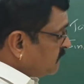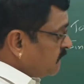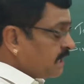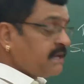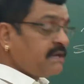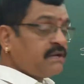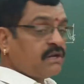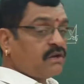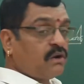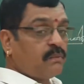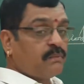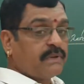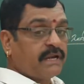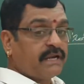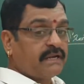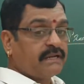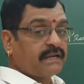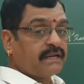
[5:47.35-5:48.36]
and
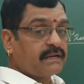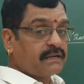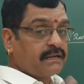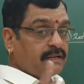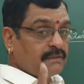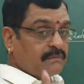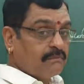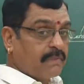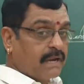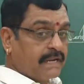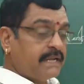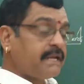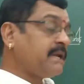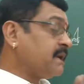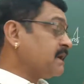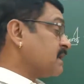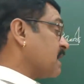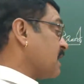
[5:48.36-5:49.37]
denominator by
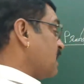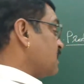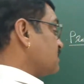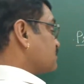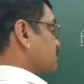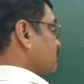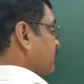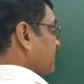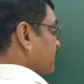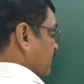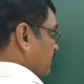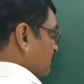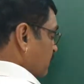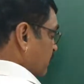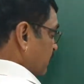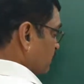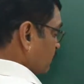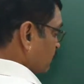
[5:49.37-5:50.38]
cos square a
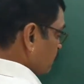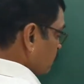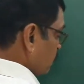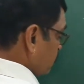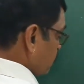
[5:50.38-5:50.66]
by 2.